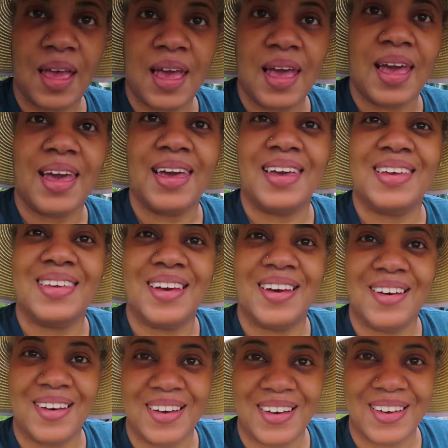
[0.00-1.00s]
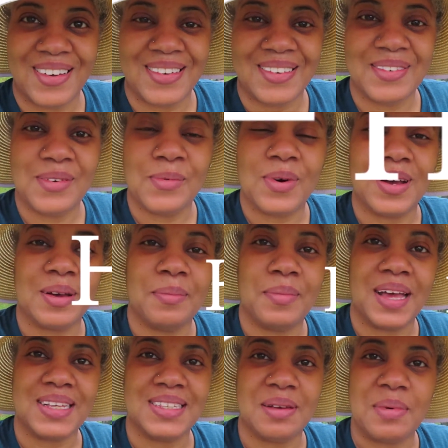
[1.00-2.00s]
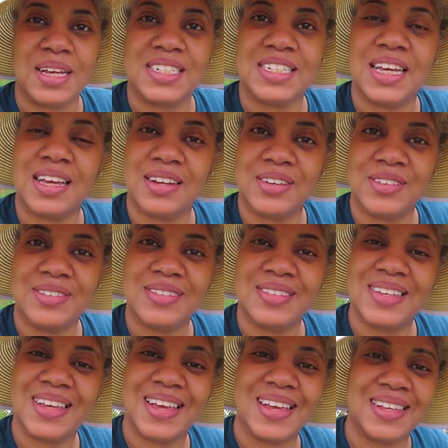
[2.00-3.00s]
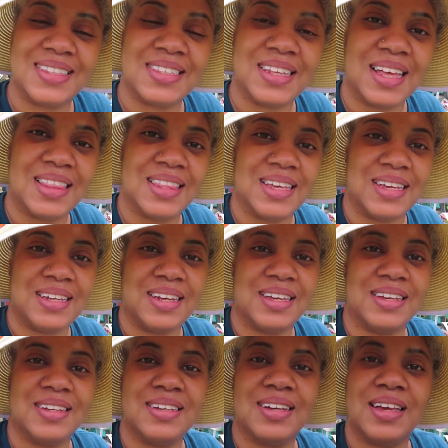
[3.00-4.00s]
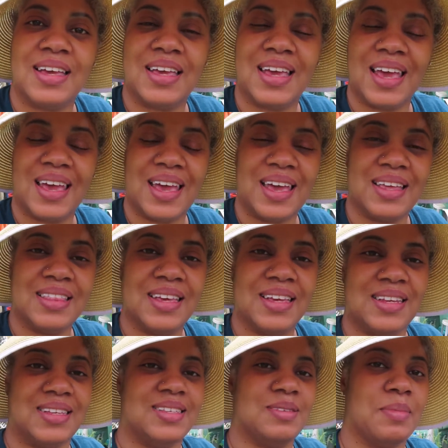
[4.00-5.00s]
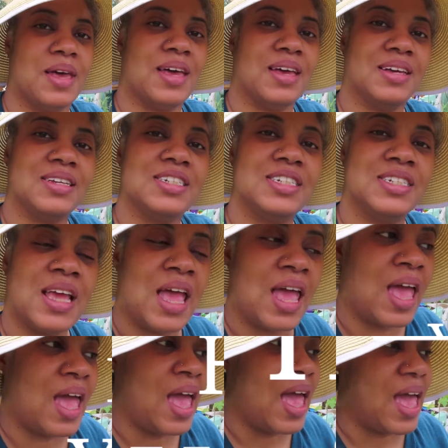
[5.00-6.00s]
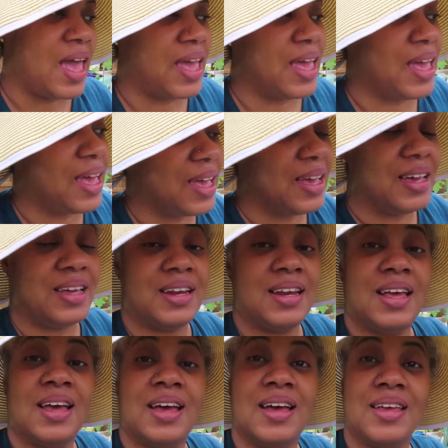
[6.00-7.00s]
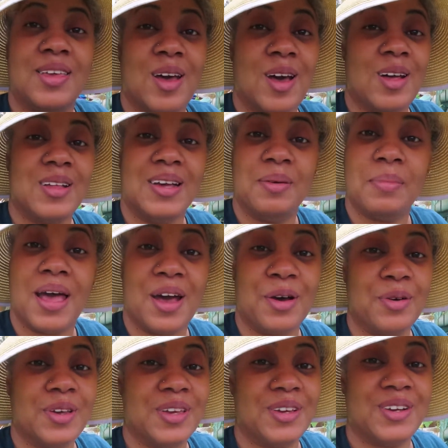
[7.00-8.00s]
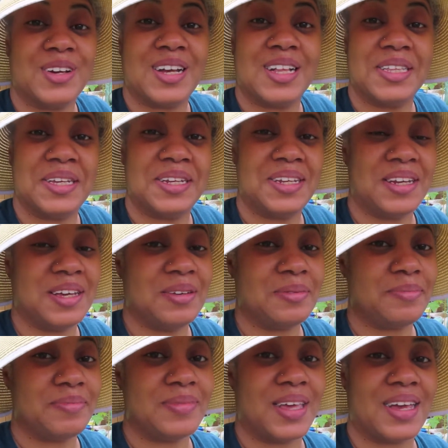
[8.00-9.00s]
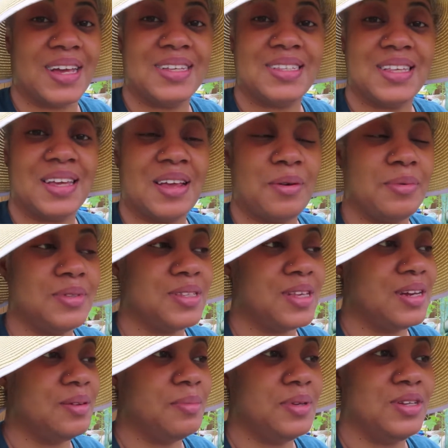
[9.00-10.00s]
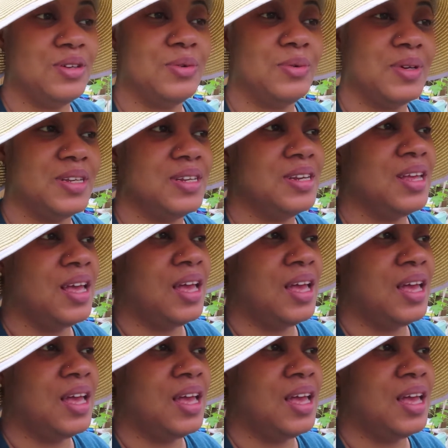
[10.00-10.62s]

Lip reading: Hey y'all, welcome back to my channel. It's Elaina, aka Lady Smash, and y'all, I'm out here cleaning up like I said I was gonna be doing.